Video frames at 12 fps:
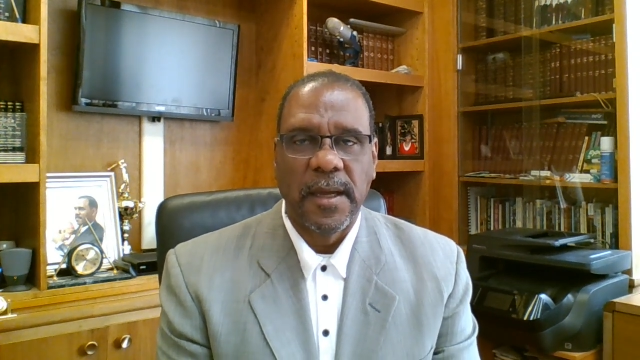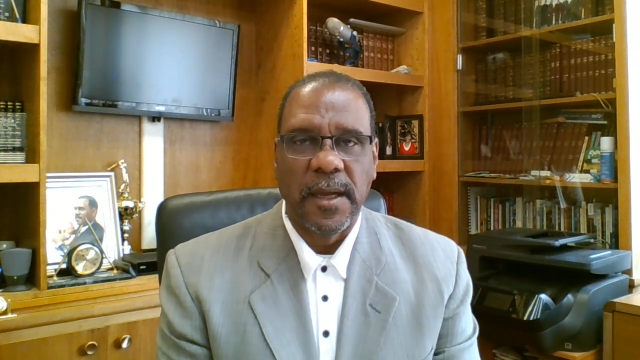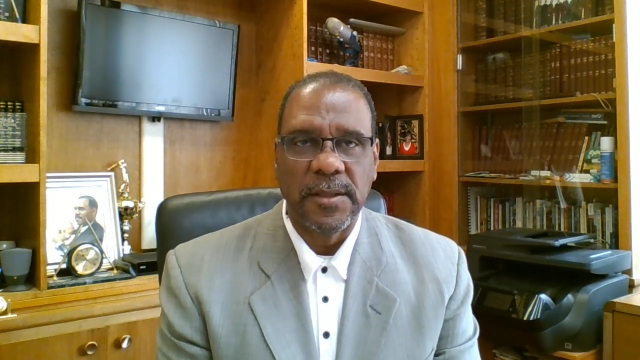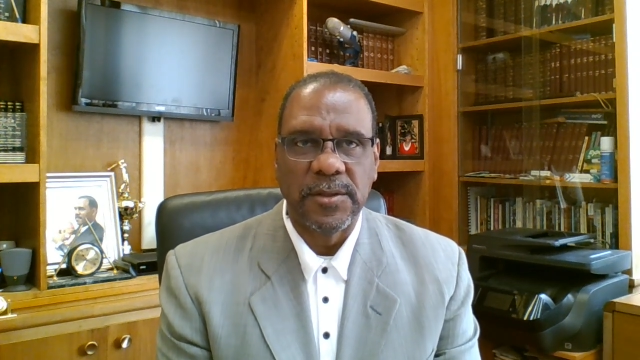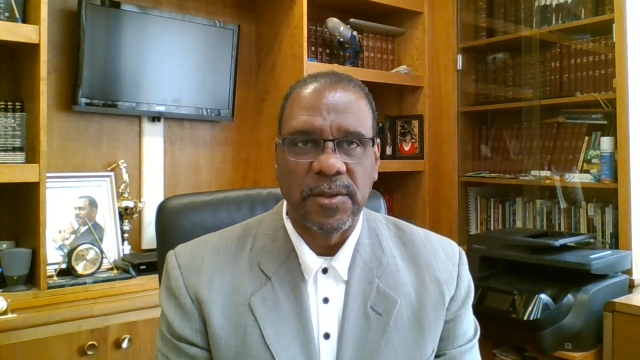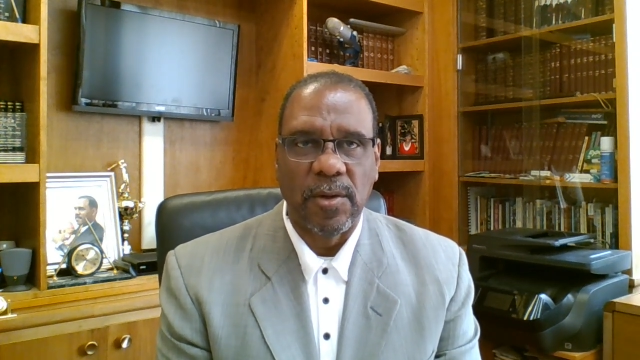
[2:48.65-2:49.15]

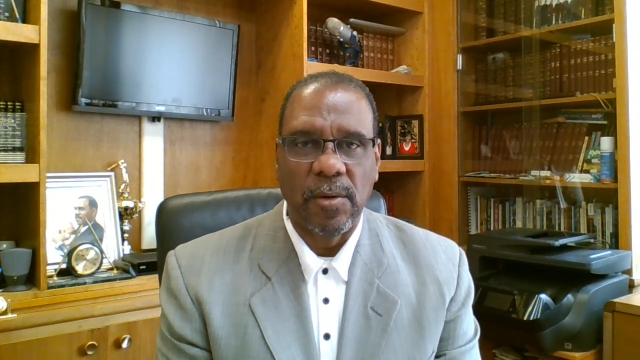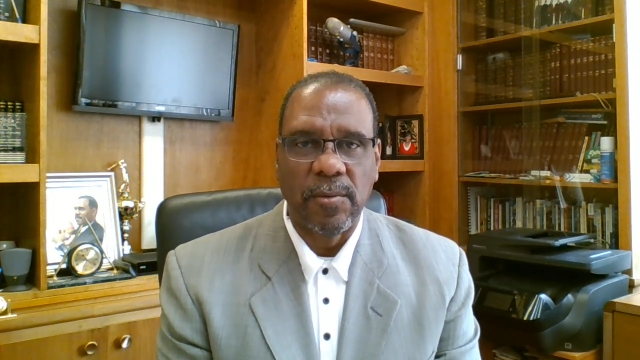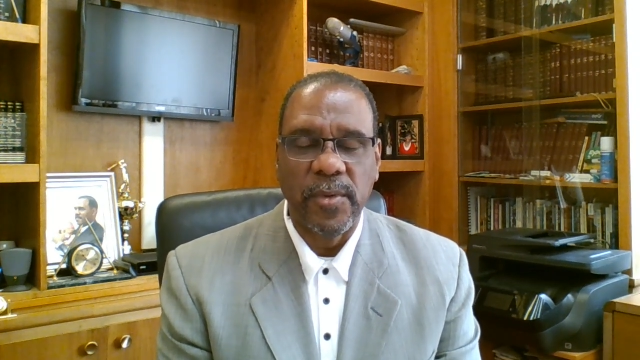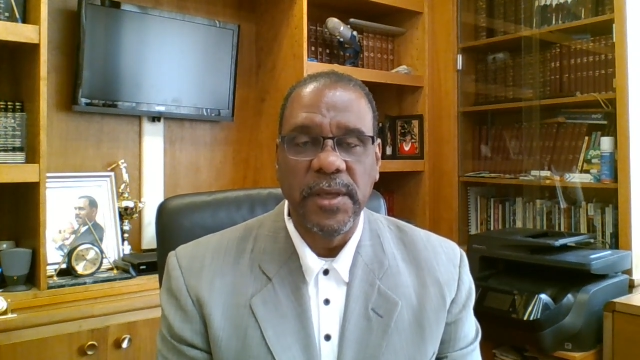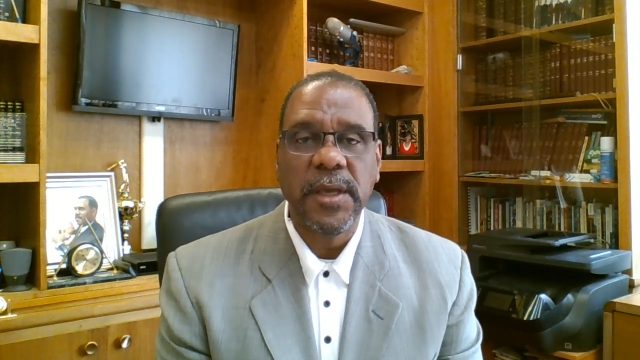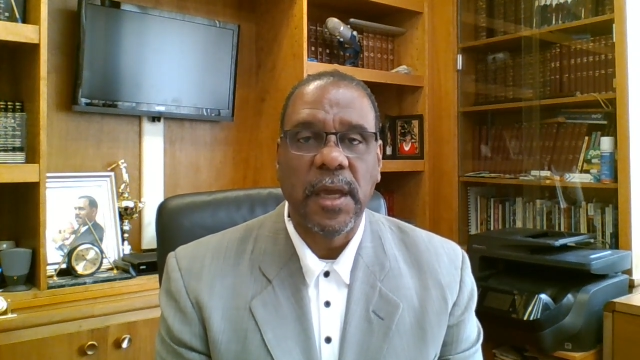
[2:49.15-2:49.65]
And so
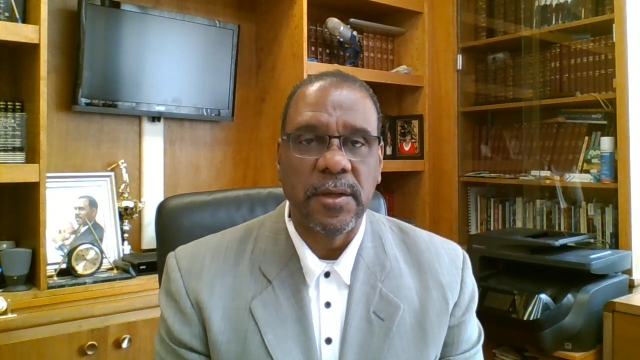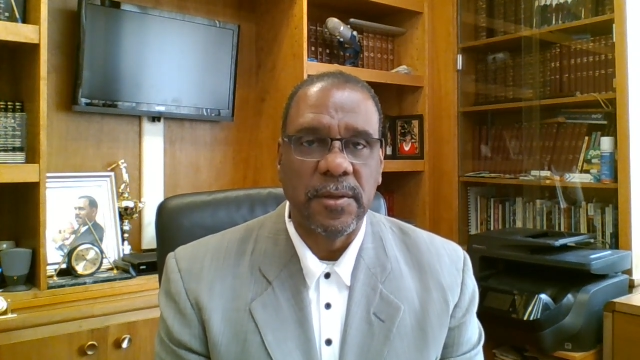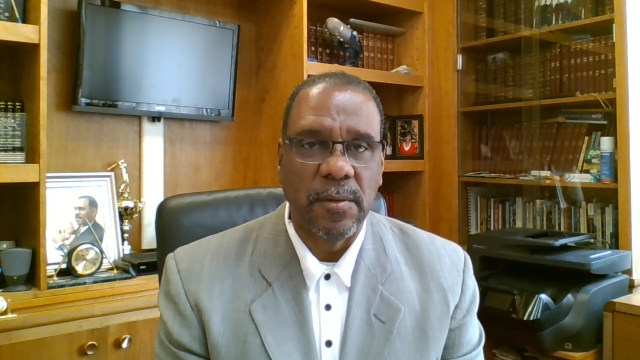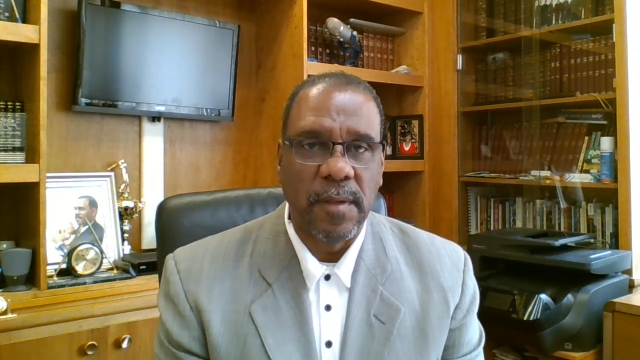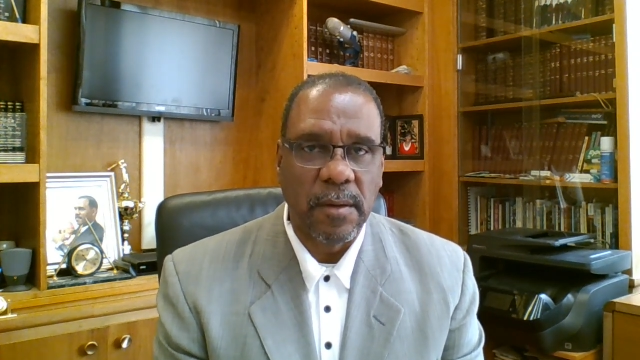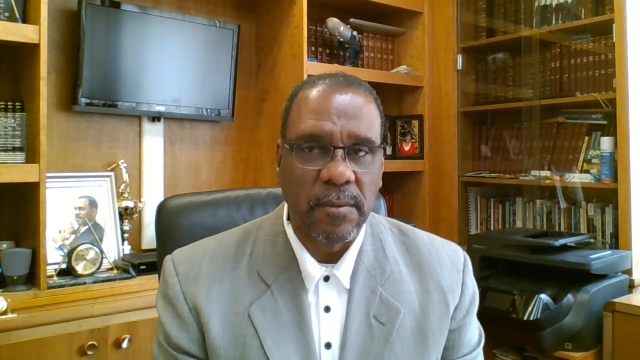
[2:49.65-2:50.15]
we can't
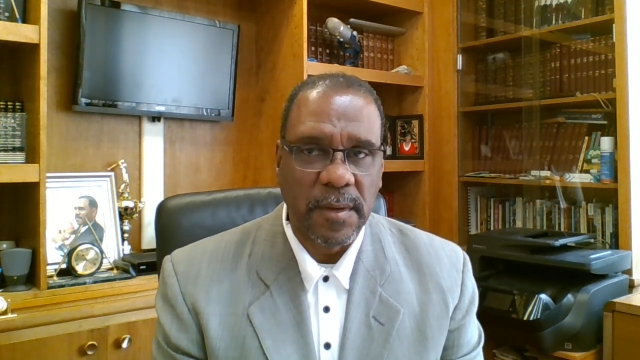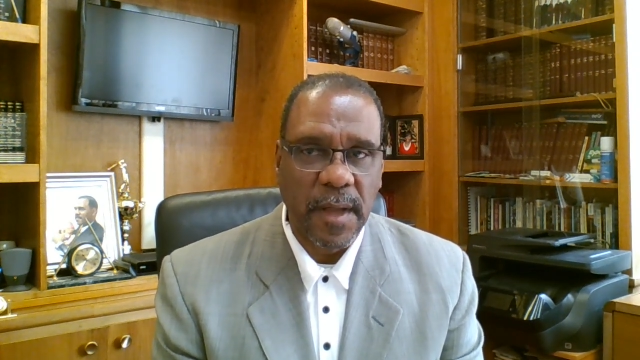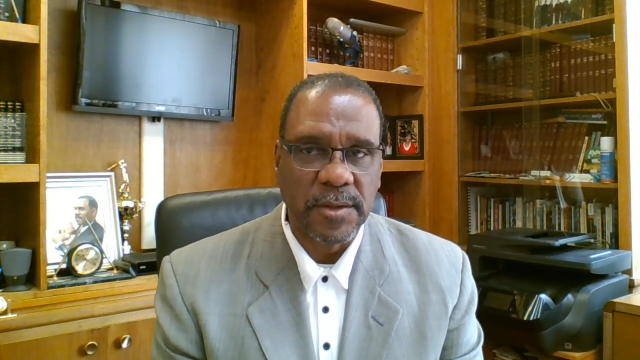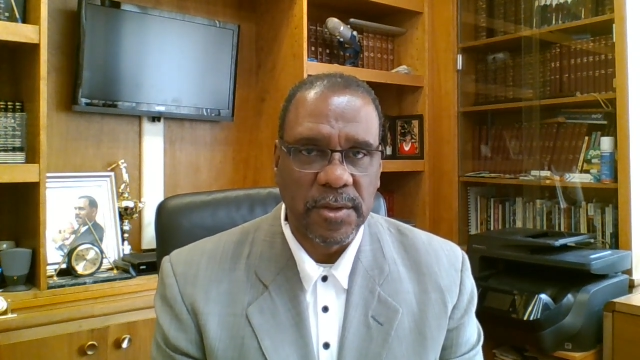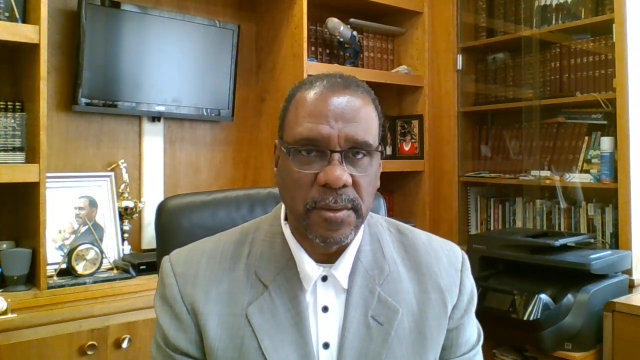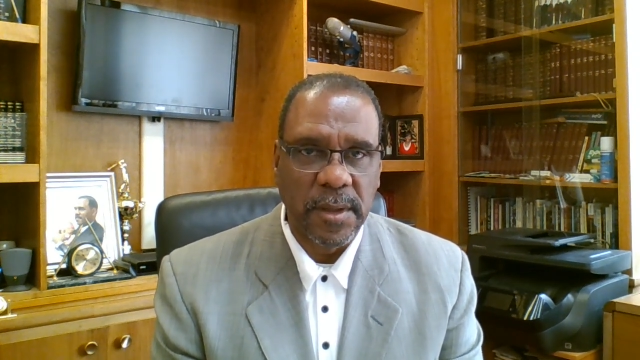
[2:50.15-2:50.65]
do that
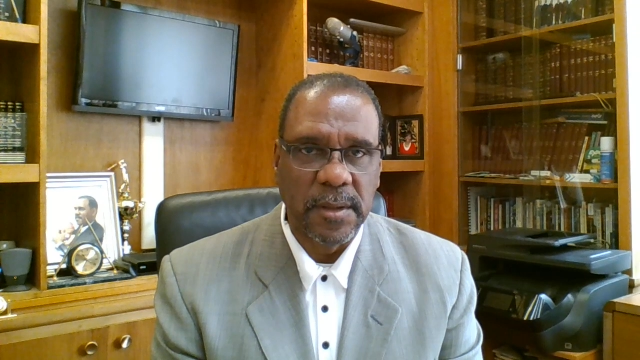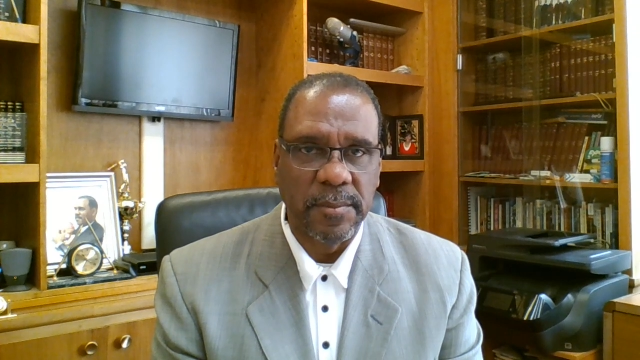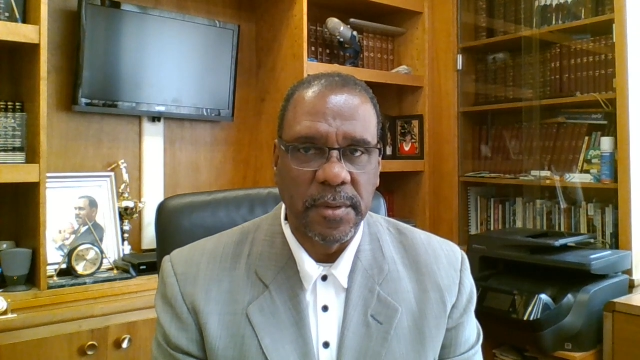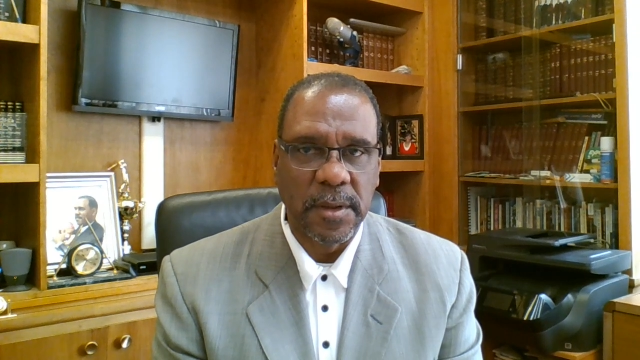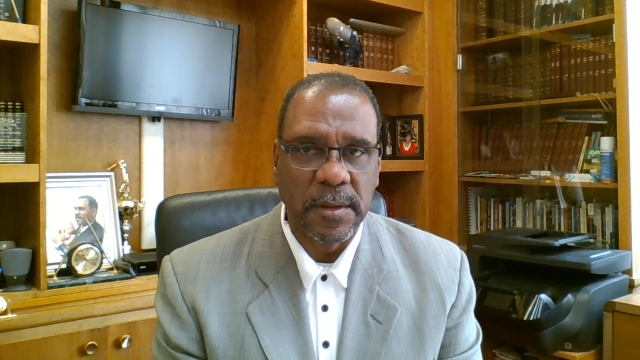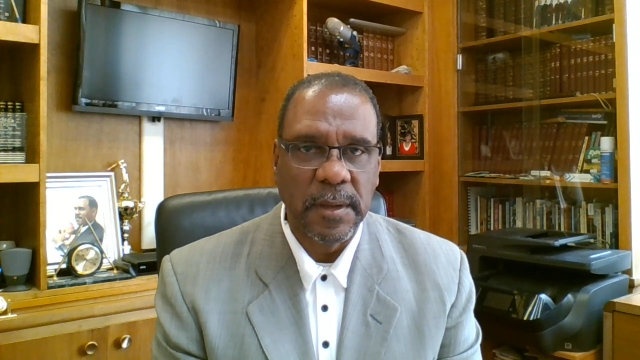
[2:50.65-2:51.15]
without your
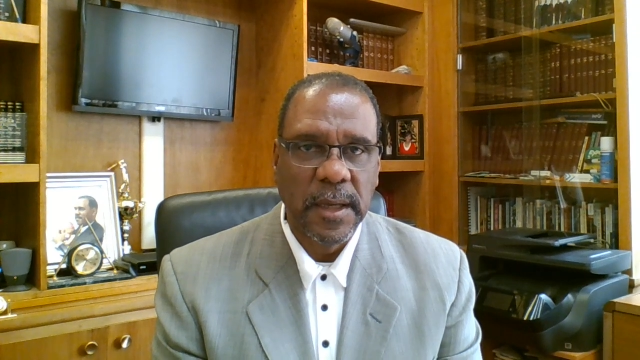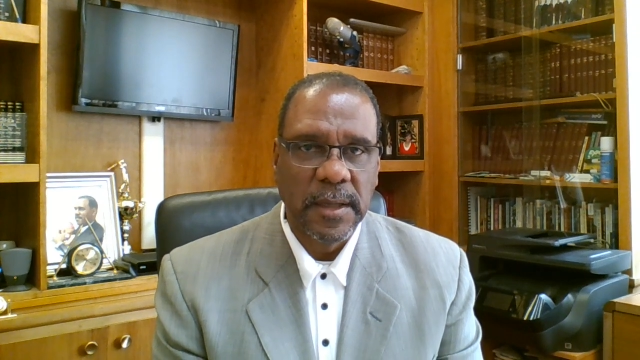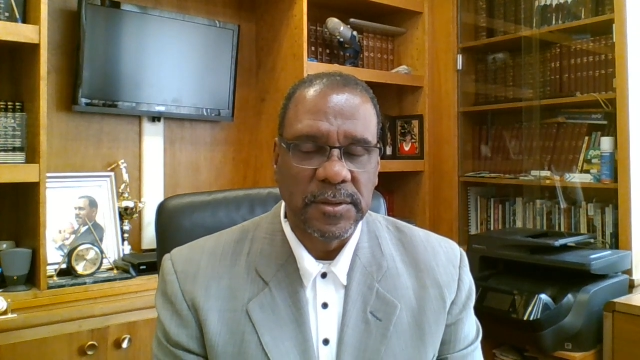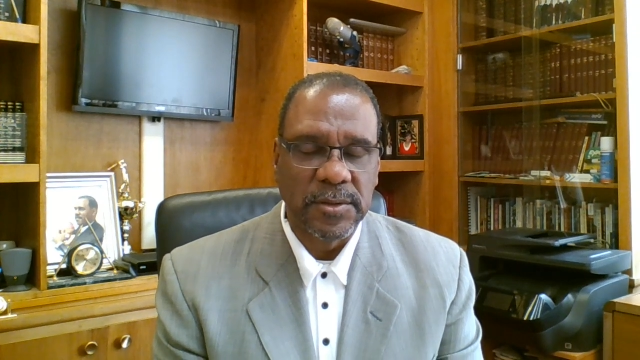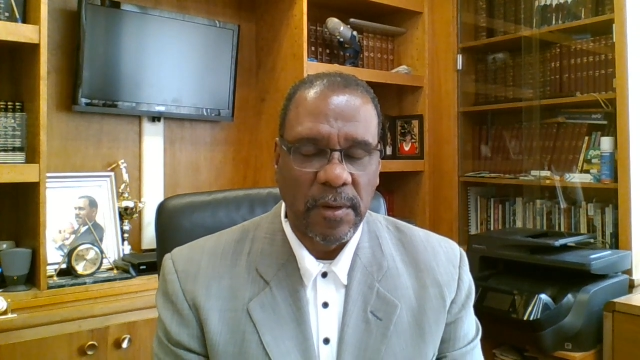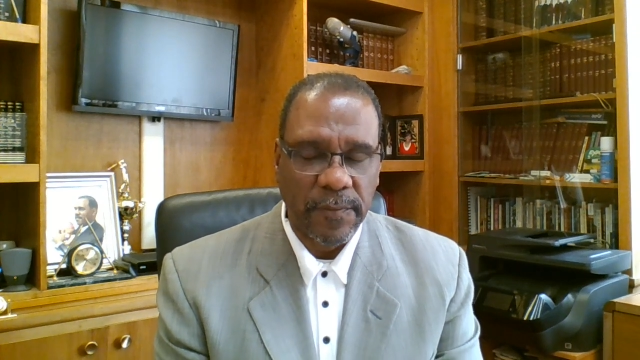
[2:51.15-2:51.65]
input.
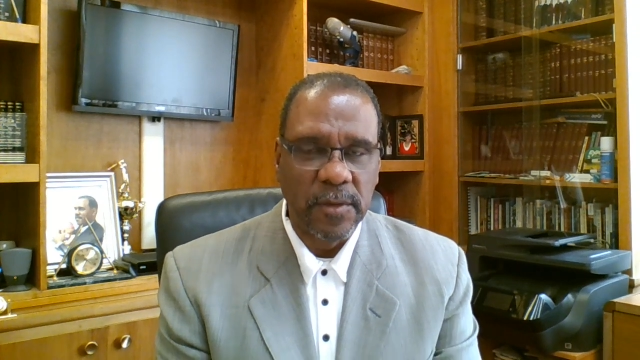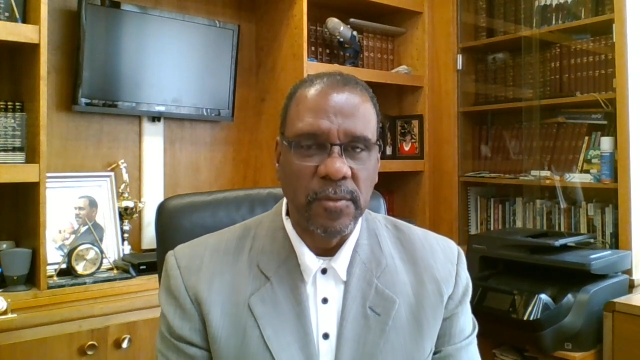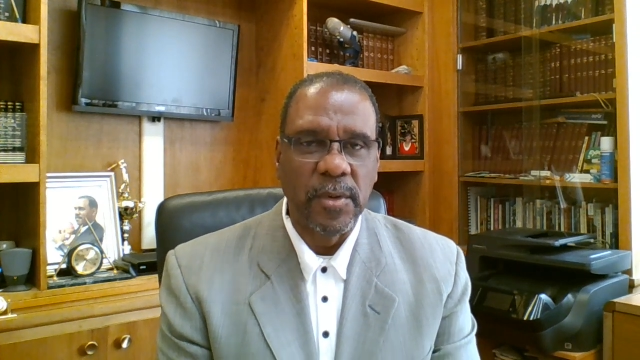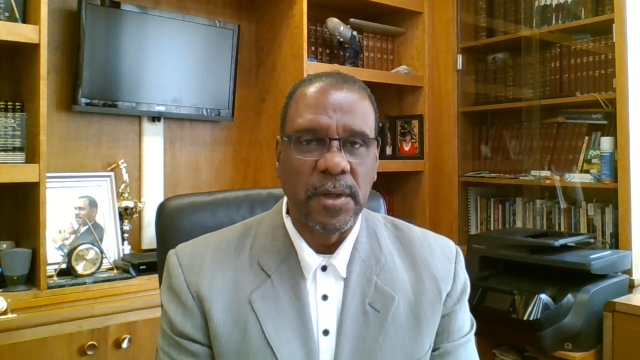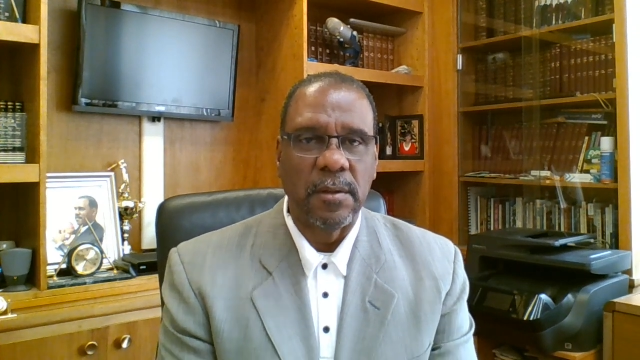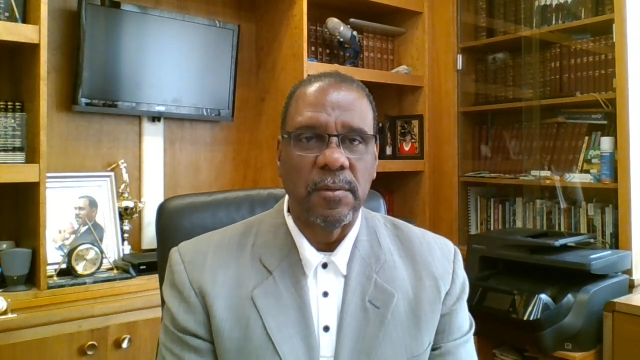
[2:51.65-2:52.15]
So if you
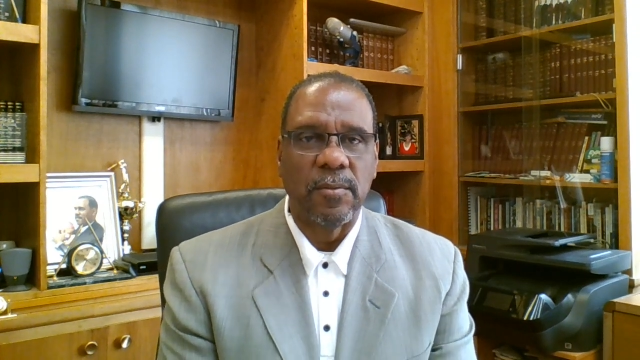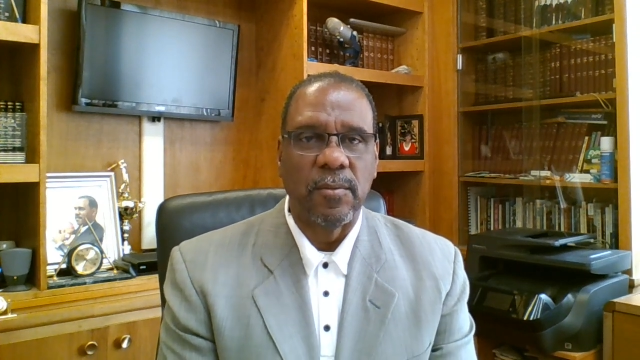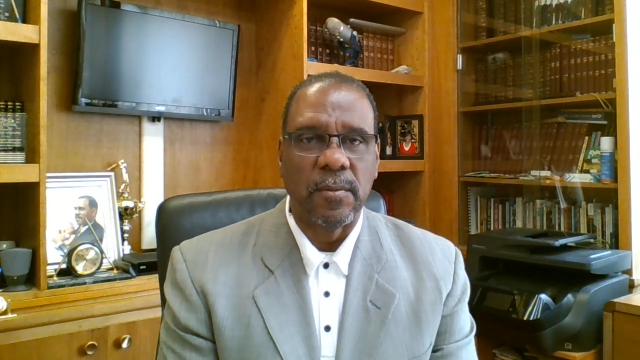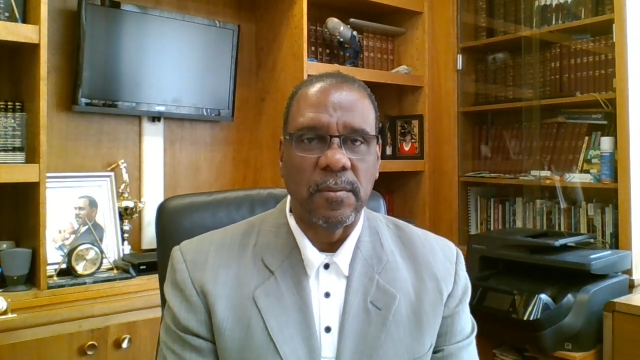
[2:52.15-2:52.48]
will,